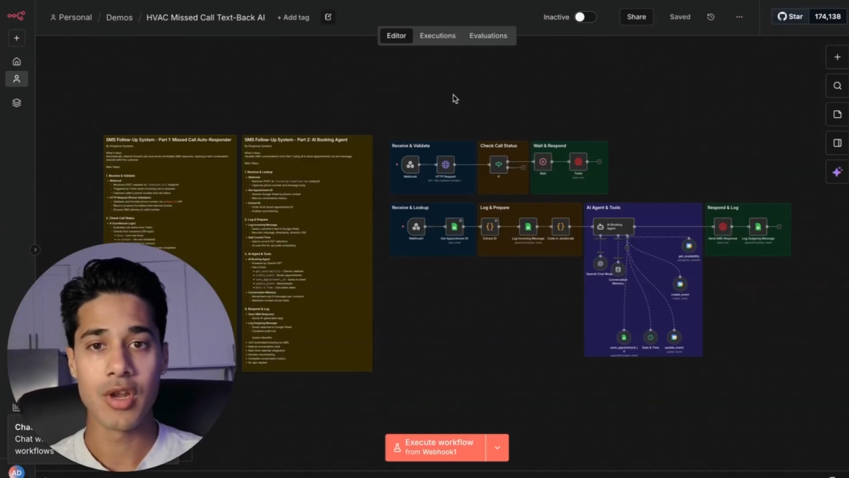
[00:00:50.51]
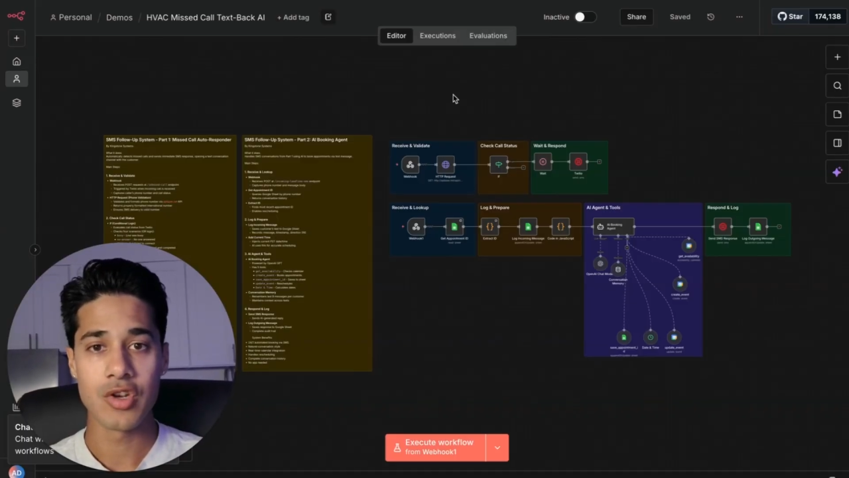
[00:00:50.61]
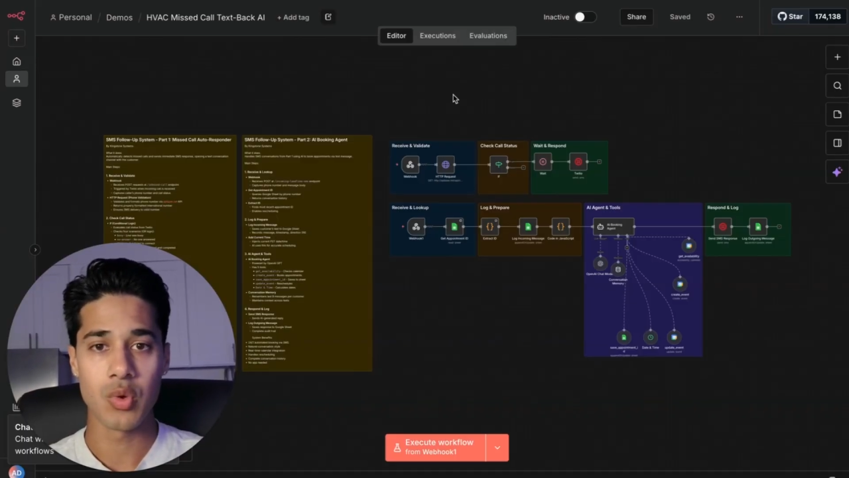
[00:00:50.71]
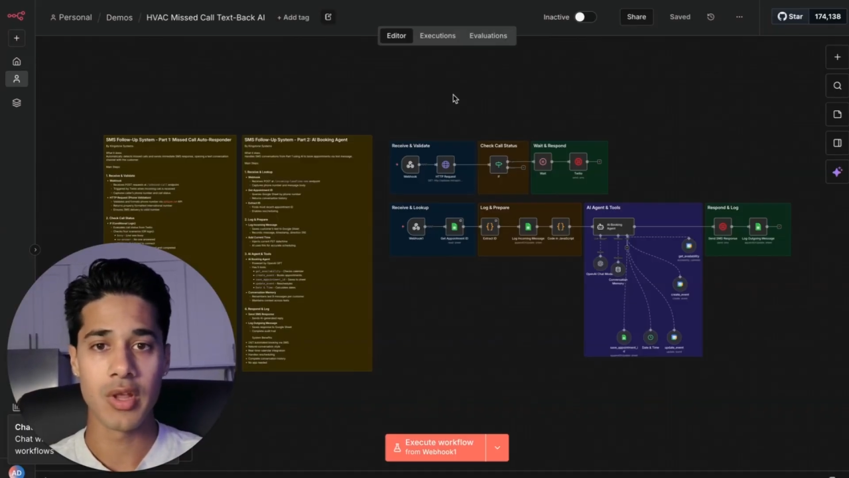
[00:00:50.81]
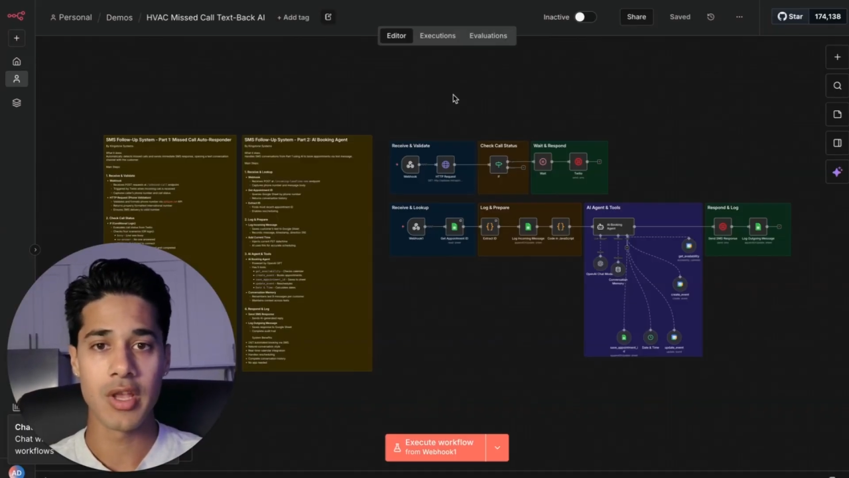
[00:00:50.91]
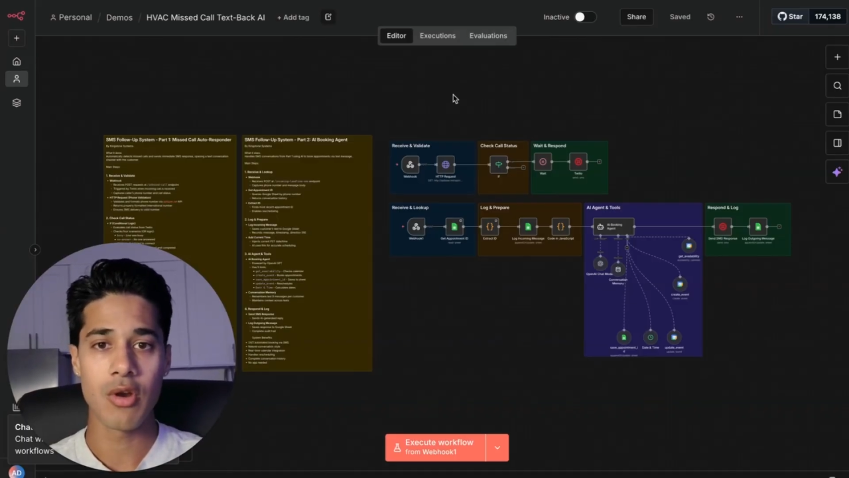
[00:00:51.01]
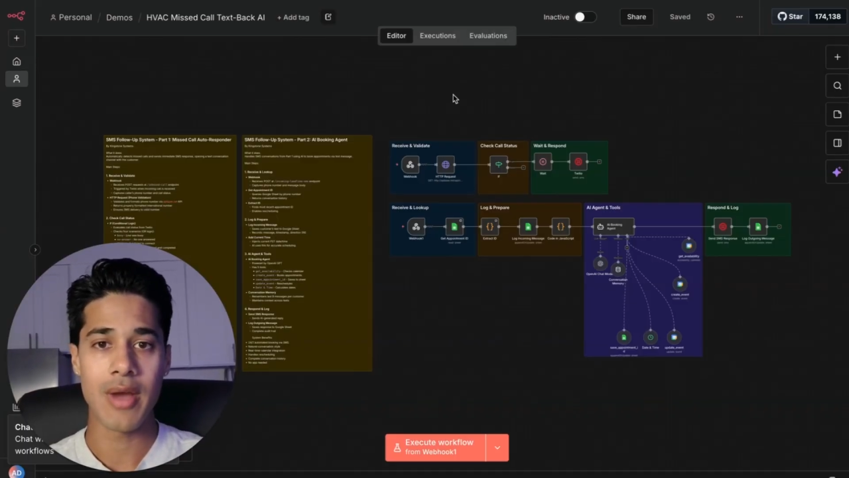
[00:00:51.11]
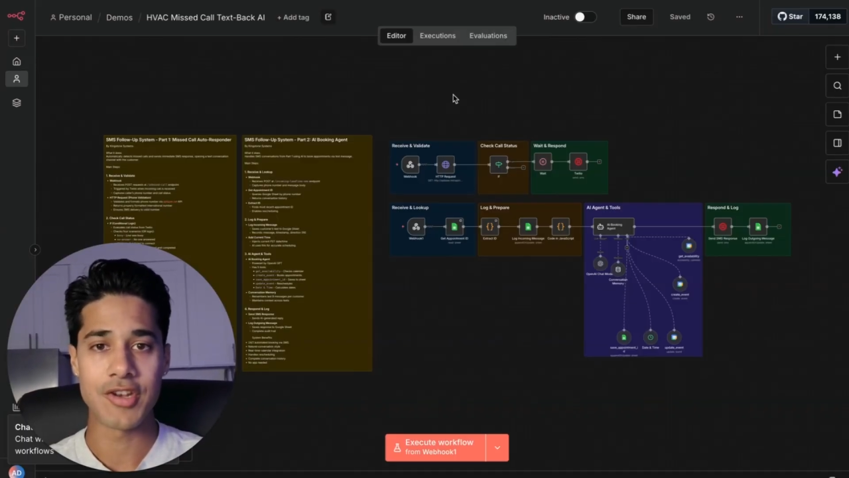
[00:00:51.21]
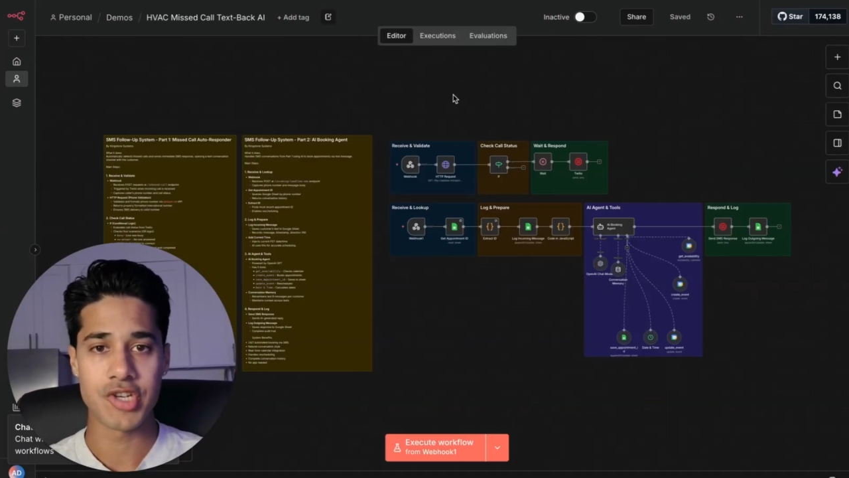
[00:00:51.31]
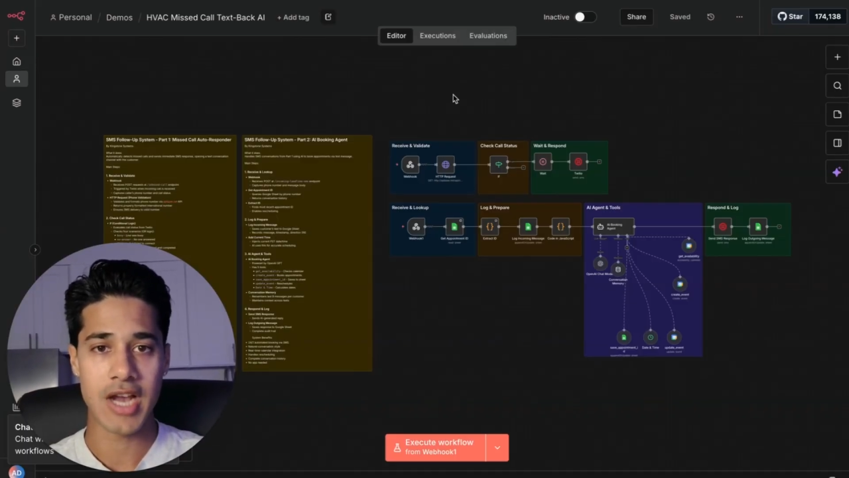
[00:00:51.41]
Twilio,
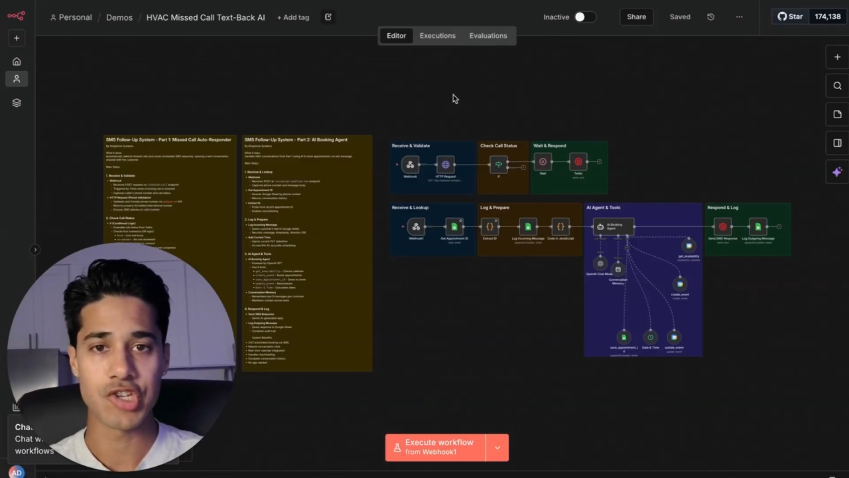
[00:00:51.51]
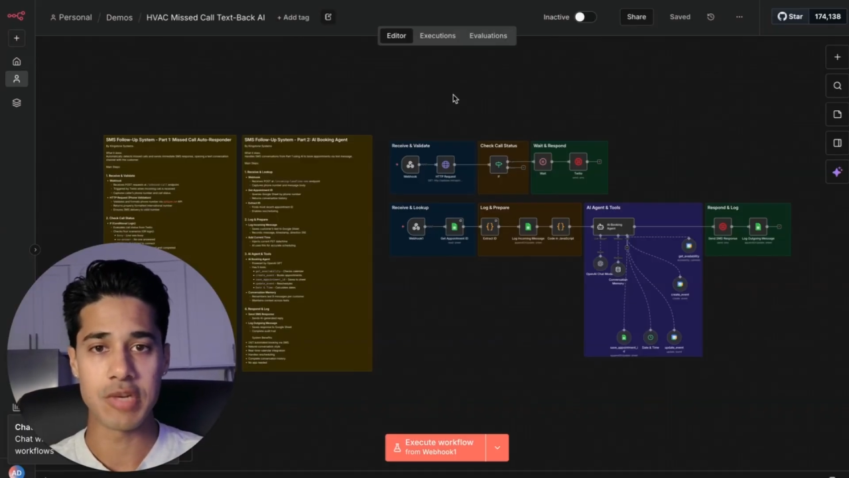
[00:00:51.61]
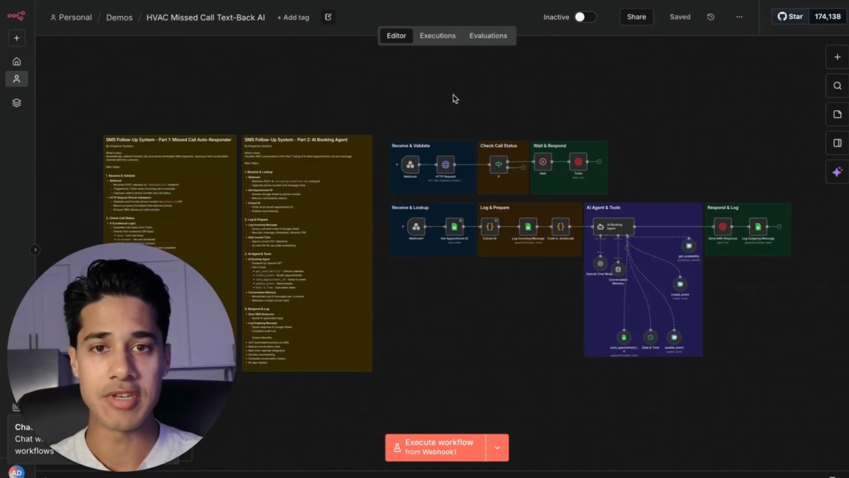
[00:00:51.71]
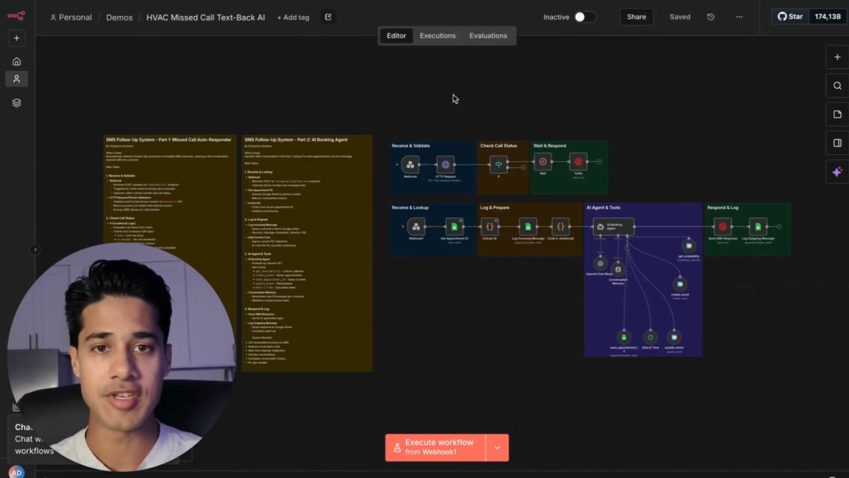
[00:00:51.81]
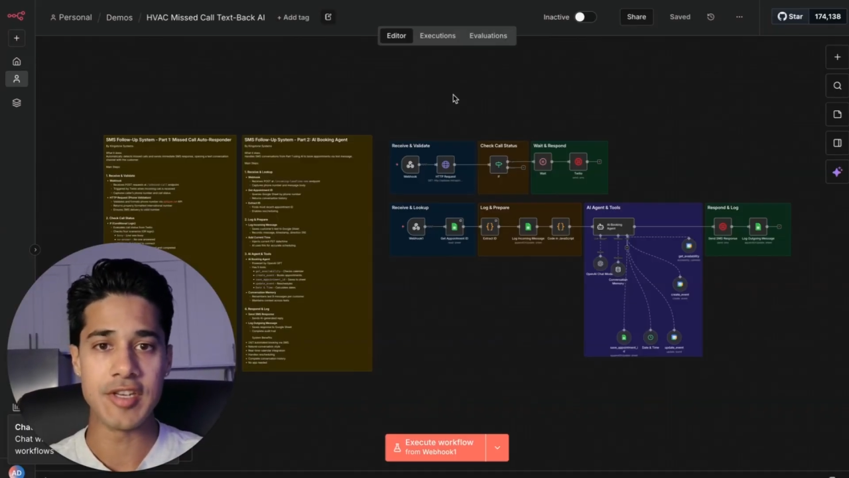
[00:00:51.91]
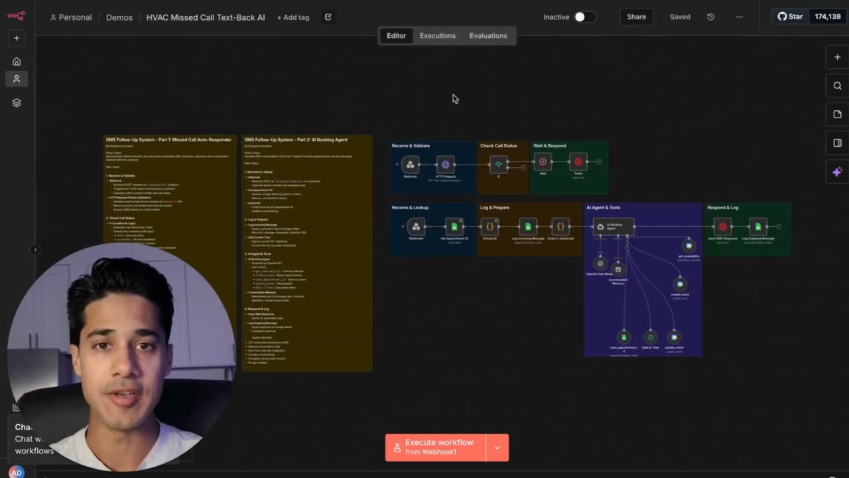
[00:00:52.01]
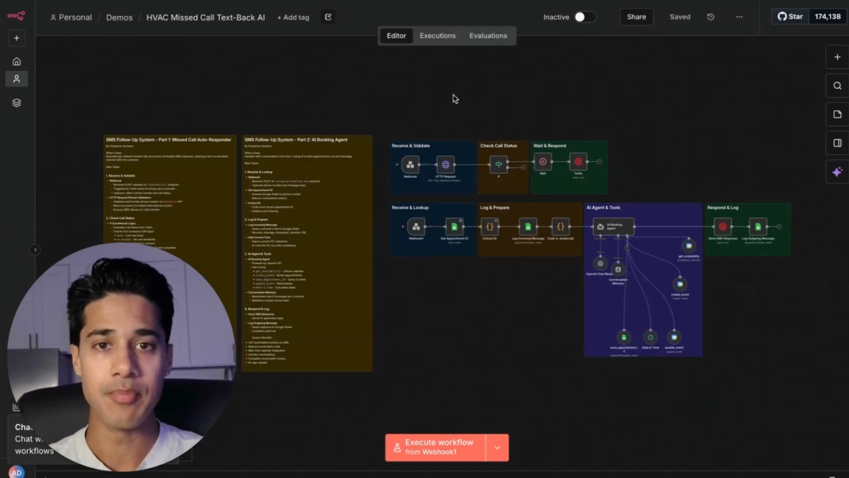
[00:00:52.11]
and ChatGPT.